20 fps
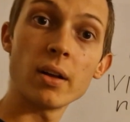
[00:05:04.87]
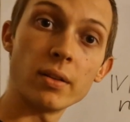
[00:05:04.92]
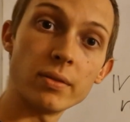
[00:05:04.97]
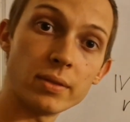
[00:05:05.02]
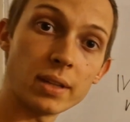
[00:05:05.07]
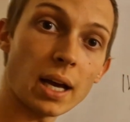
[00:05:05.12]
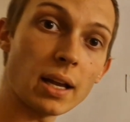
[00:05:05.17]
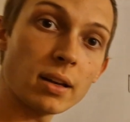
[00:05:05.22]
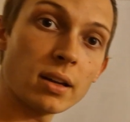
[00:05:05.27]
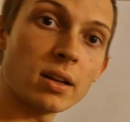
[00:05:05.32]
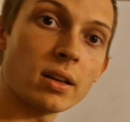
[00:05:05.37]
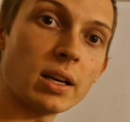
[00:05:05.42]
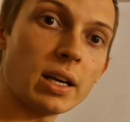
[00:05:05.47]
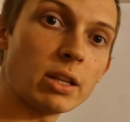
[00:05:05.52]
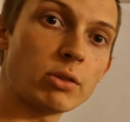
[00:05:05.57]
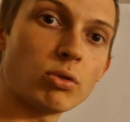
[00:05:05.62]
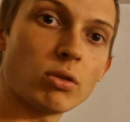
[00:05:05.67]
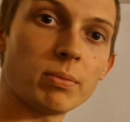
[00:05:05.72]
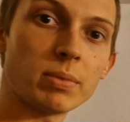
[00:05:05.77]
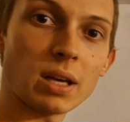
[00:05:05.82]
then
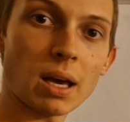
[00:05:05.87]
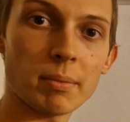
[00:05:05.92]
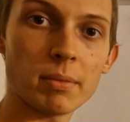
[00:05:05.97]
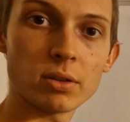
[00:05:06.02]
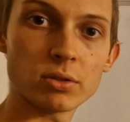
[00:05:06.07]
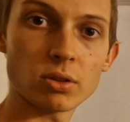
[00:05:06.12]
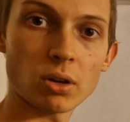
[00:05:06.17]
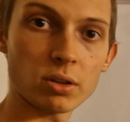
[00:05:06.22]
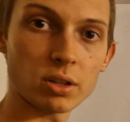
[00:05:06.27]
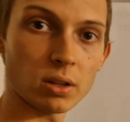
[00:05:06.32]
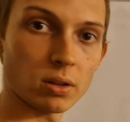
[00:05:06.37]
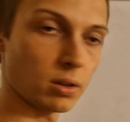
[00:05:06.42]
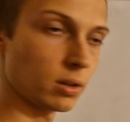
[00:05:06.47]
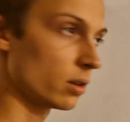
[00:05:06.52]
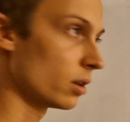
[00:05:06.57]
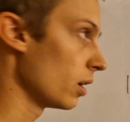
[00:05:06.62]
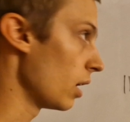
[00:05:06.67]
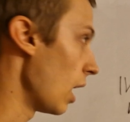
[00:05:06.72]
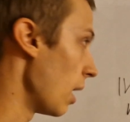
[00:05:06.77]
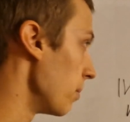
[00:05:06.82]
it will be
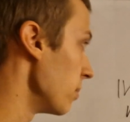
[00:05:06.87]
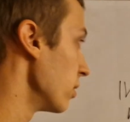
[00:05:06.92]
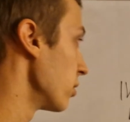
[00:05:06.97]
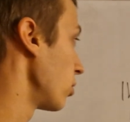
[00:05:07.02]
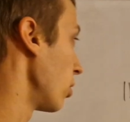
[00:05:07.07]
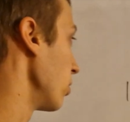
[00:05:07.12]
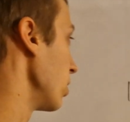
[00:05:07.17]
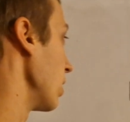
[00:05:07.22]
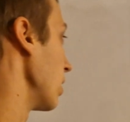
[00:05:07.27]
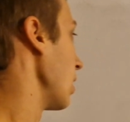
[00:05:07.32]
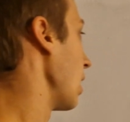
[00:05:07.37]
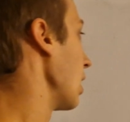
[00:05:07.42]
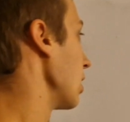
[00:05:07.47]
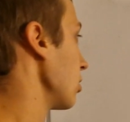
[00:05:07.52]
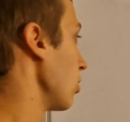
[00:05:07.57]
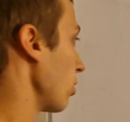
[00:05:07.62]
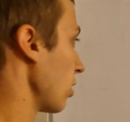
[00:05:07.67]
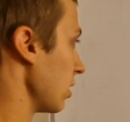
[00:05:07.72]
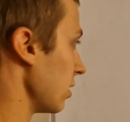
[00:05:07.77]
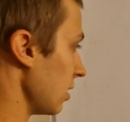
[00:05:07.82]
Hamiltonian, as
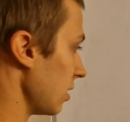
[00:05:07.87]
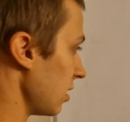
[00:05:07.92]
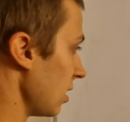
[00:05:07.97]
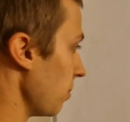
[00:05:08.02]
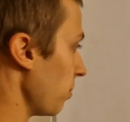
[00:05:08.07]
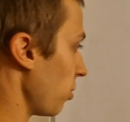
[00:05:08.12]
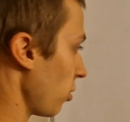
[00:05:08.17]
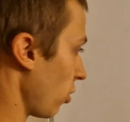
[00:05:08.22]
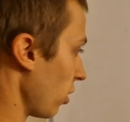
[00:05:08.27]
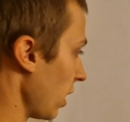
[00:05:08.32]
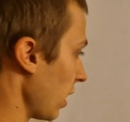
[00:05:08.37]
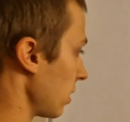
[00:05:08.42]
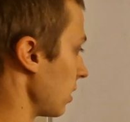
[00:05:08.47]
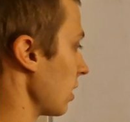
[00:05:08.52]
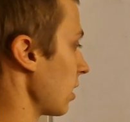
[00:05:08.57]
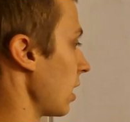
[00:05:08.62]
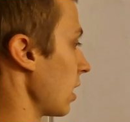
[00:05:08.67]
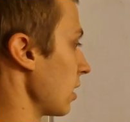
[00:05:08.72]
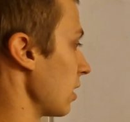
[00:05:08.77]
long as it's simple connected like